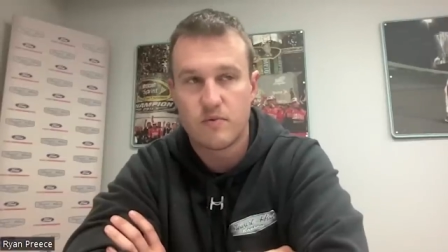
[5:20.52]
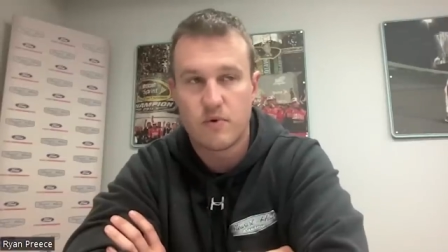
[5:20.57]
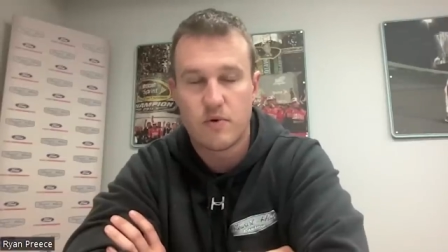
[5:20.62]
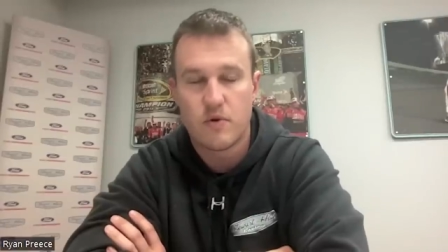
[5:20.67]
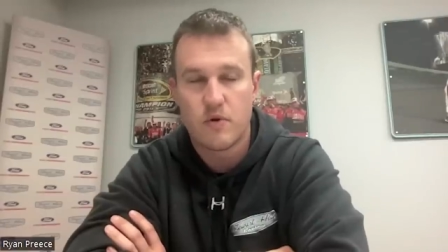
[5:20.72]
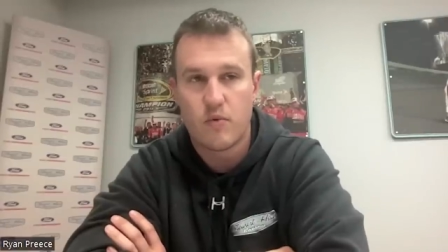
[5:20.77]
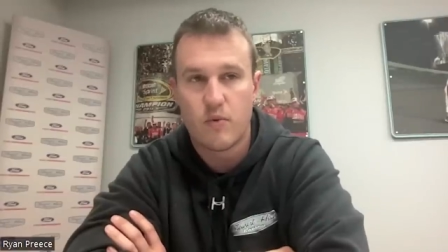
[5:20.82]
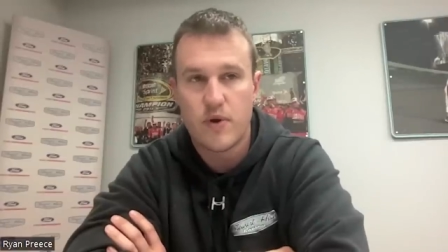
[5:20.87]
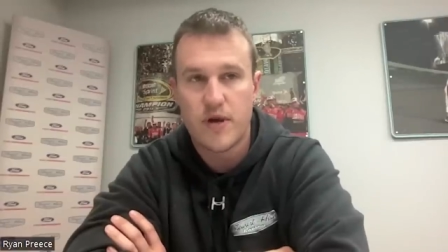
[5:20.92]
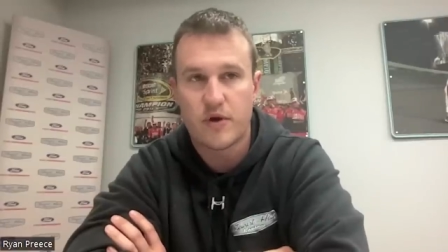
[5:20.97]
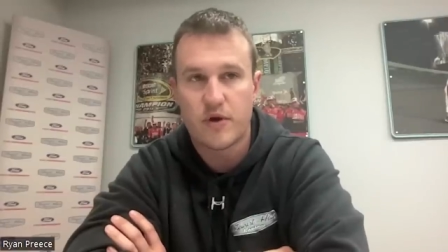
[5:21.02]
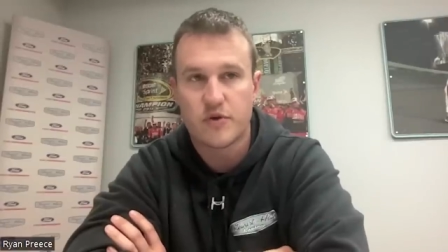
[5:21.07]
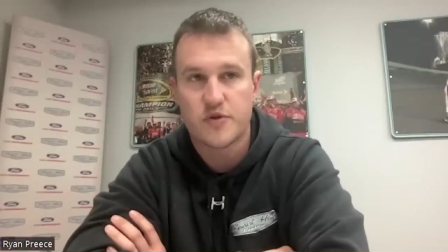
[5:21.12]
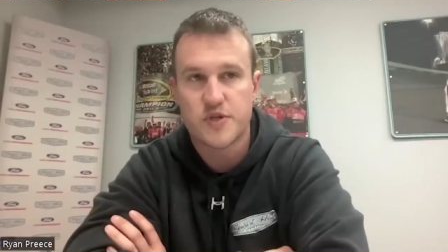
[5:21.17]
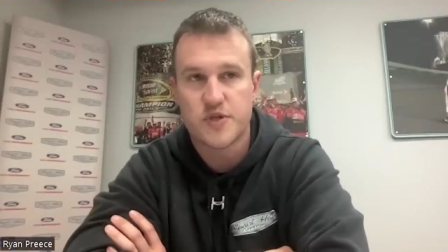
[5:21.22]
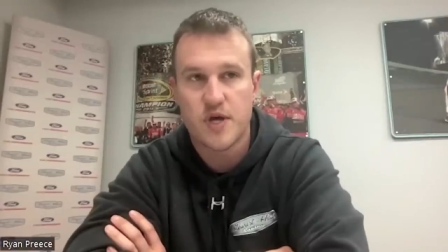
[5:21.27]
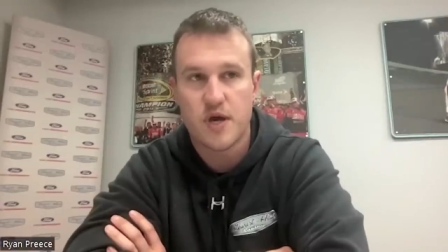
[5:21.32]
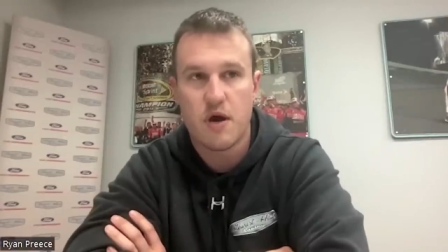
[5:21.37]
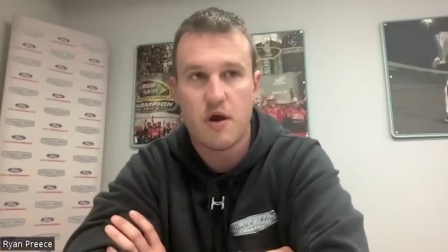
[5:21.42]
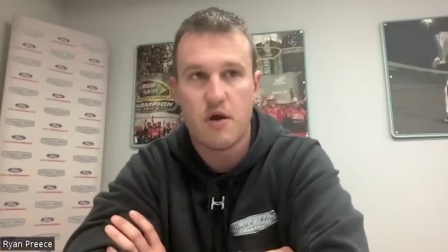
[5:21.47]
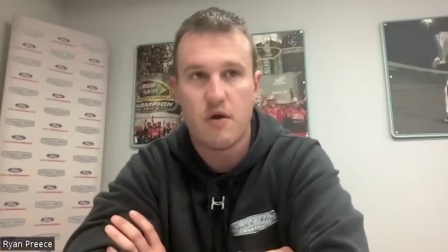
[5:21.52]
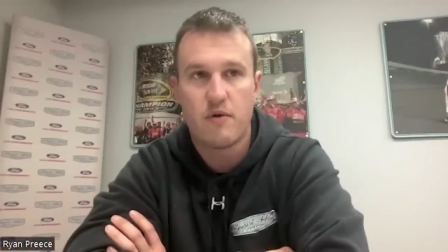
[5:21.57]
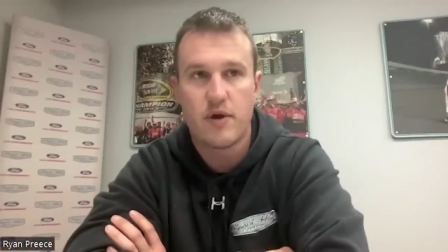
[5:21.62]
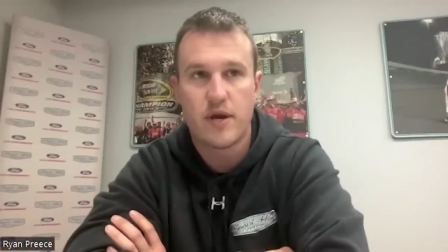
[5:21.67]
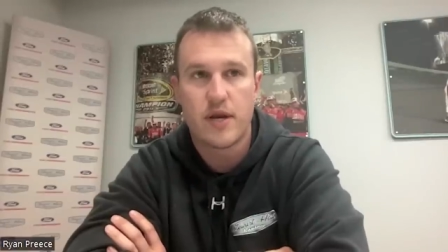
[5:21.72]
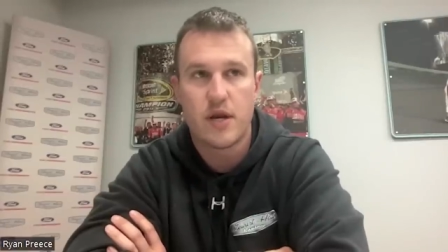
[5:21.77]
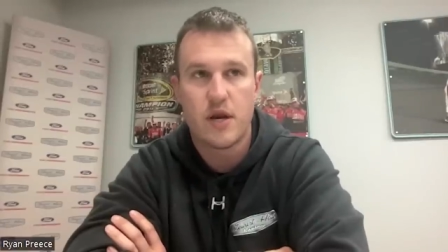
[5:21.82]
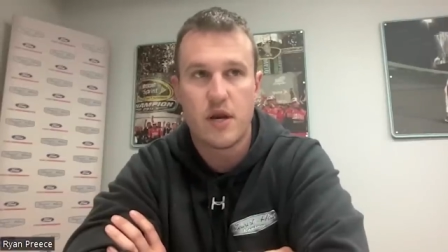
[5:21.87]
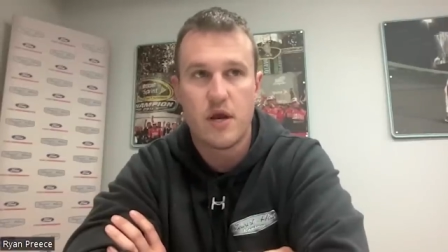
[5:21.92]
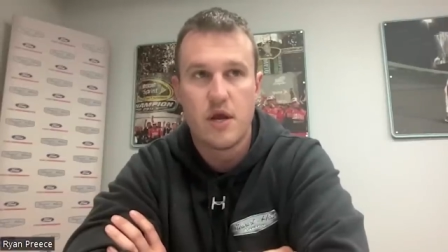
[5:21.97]
uh, week or so
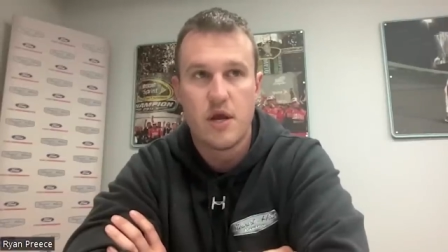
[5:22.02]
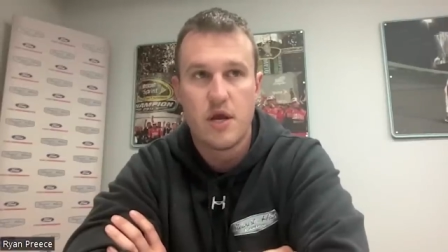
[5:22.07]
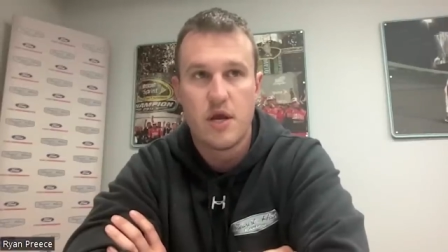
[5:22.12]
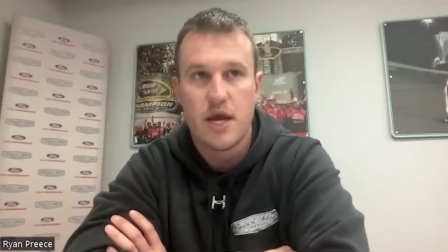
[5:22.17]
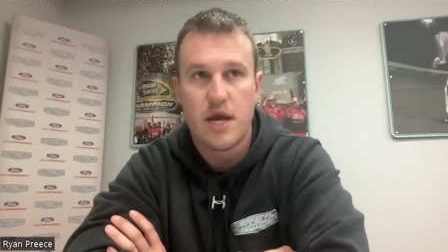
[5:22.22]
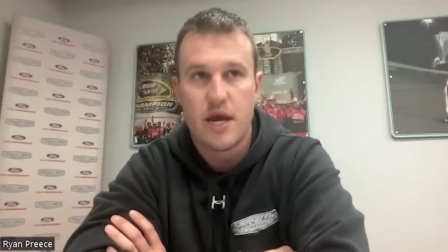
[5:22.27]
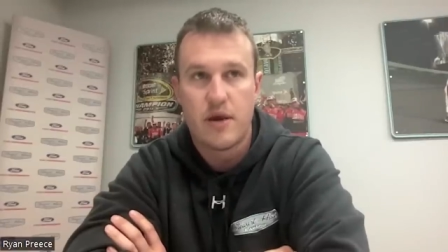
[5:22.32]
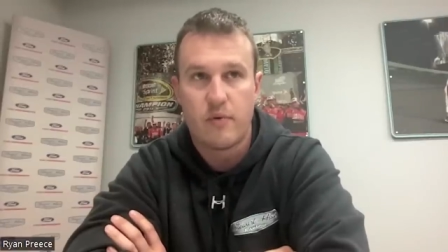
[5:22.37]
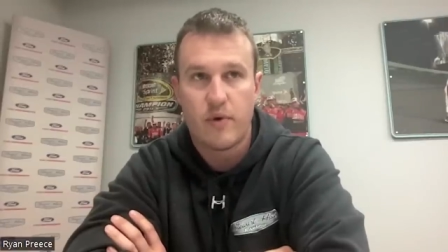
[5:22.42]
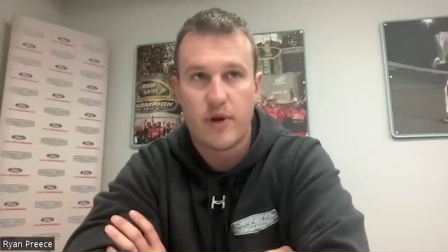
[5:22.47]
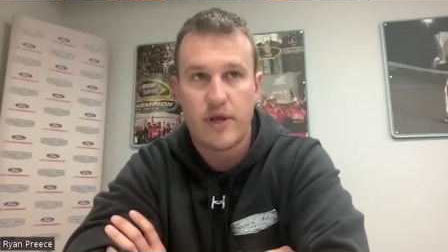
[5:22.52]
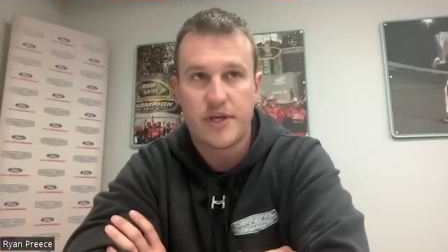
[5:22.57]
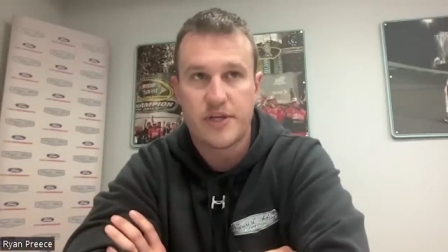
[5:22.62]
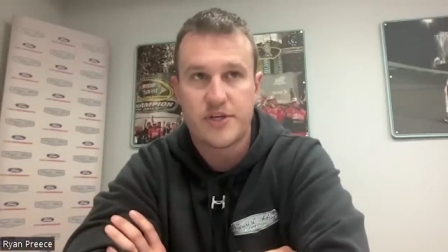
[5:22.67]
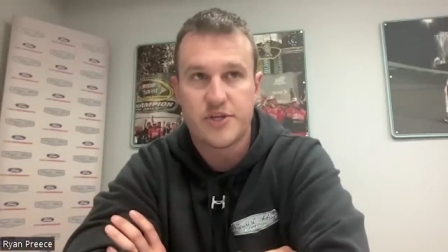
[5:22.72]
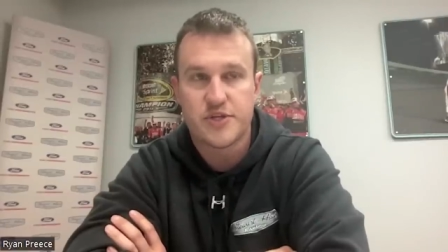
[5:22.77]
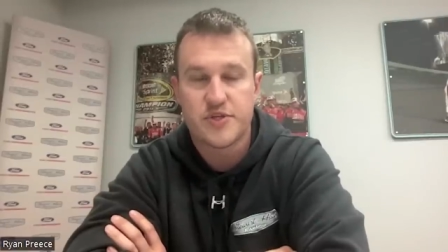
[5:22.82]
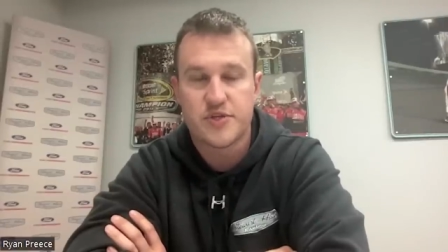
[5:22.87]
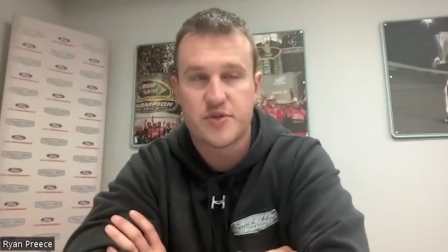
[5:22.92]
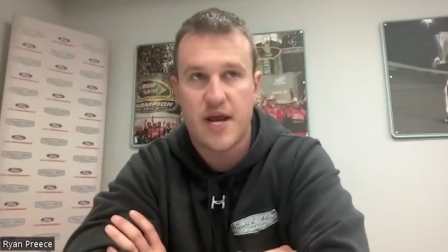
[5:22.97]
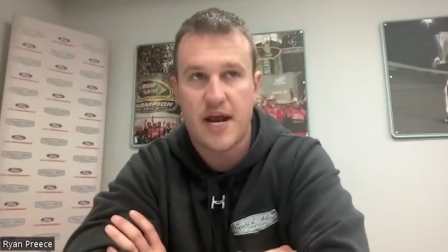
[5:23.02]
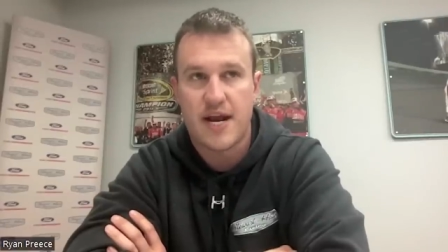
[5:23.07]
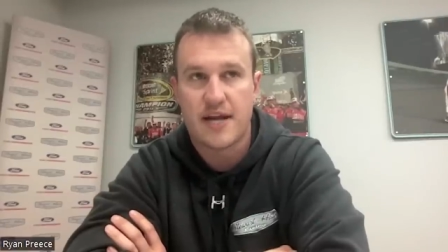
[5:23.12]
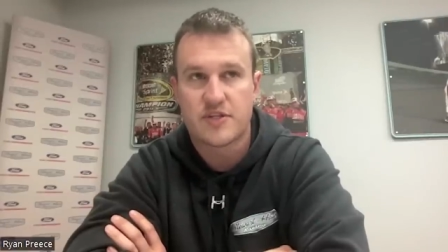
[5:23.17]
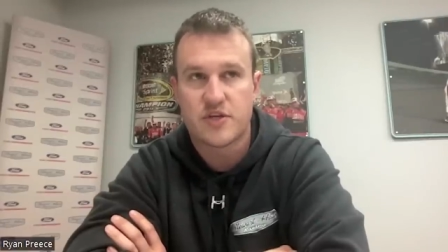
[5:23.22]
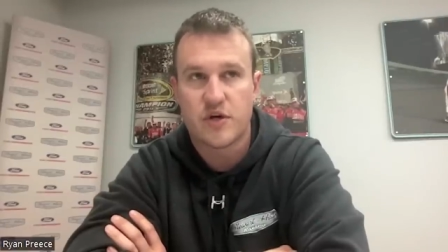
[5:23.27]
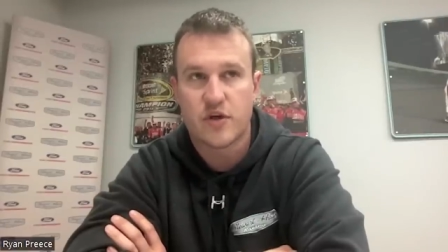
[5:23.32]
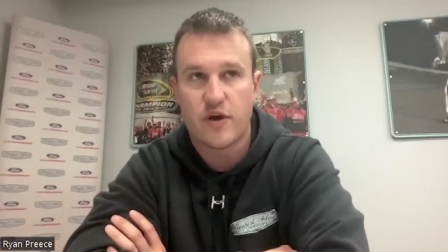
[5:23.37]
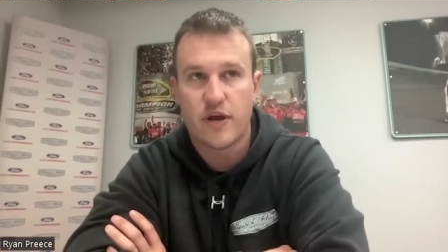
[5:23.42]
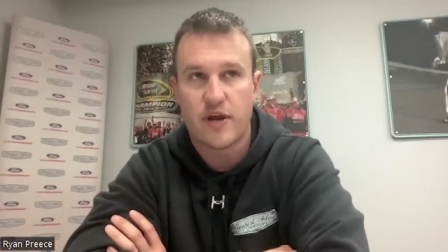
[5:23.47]
and and really just kind of
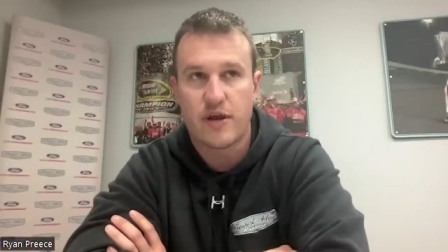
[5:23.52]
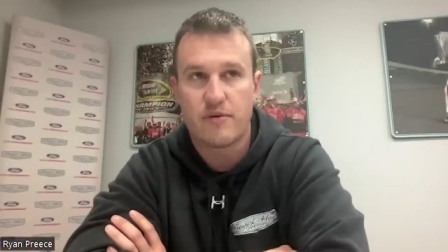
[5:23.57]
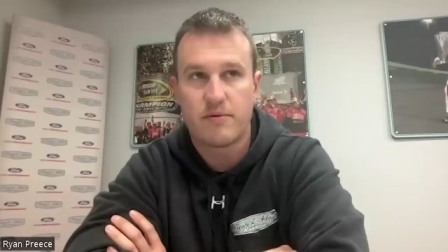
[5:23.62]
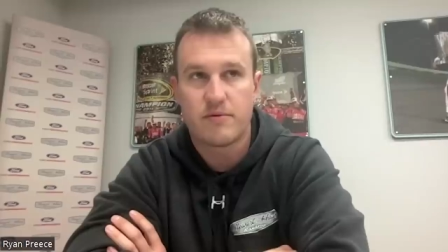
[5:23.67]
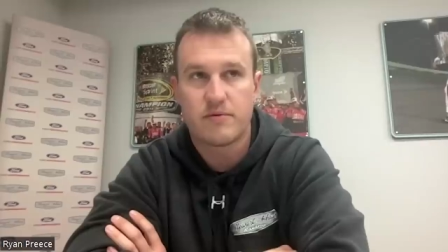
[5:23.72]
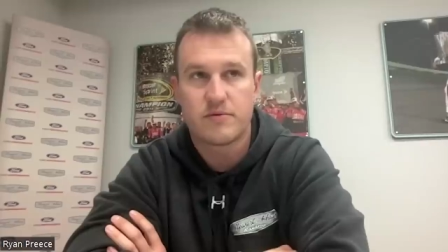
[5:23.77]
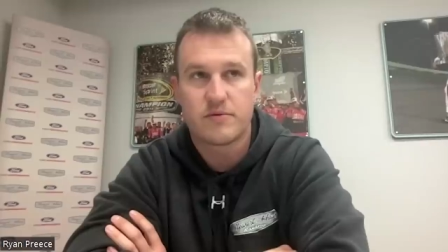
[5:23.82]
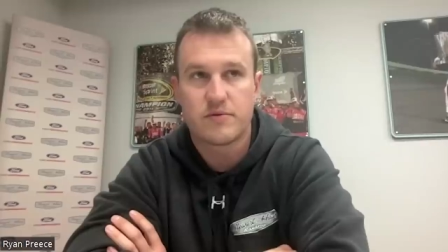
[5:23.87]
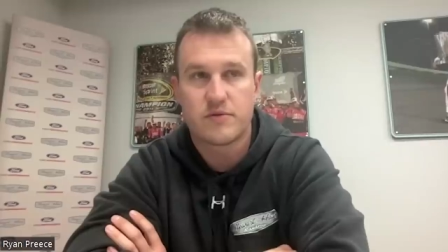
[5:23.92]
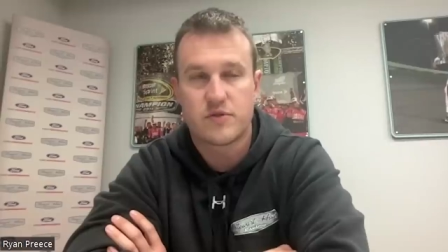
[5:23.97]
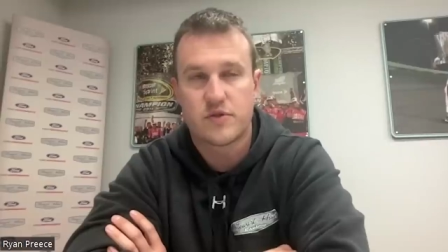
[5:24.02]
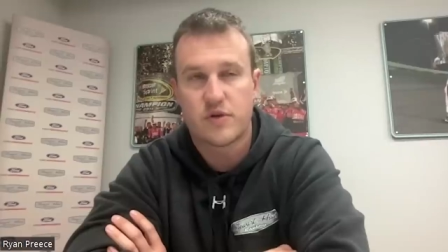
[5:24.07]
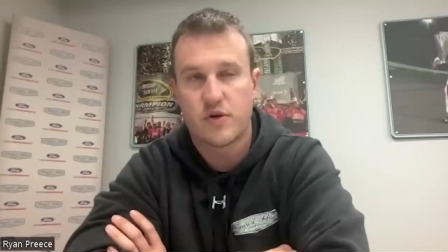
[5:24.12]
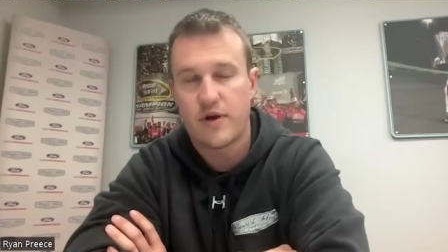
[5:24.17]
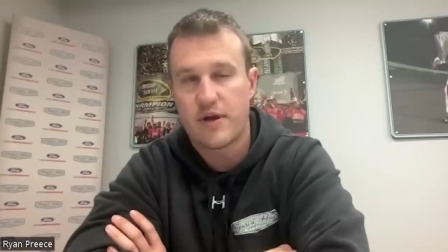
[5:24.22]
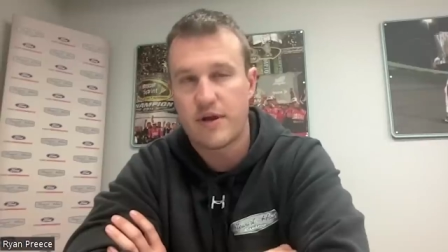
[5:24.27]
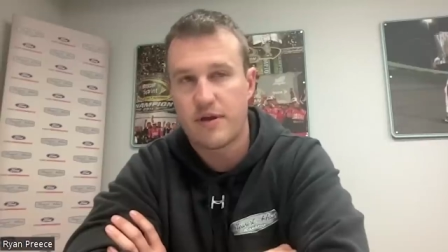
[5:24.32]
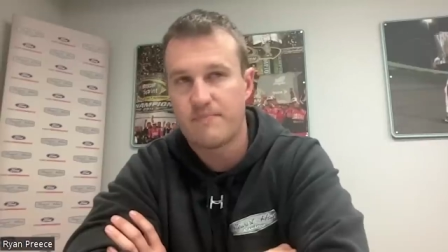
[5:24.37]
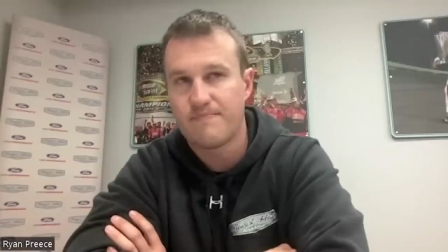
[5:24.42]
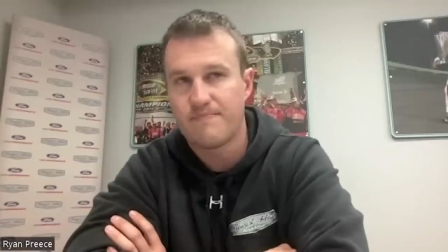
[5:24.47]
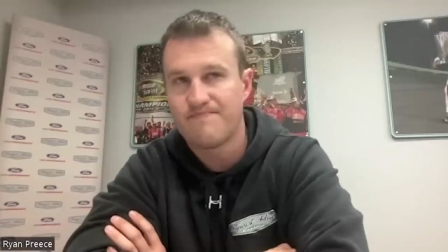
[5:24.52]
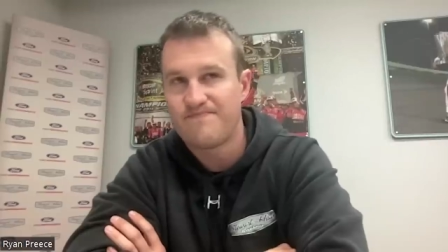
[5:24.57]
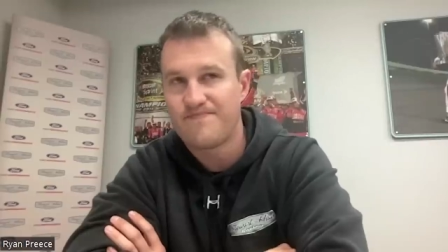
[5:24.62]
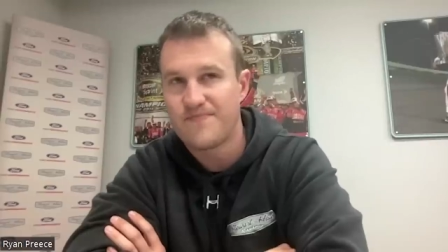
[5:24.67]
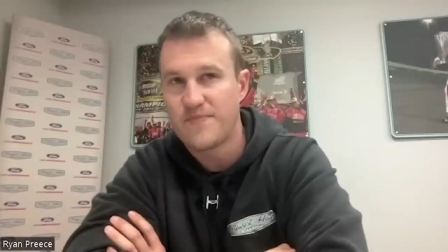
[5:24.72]
turning turning,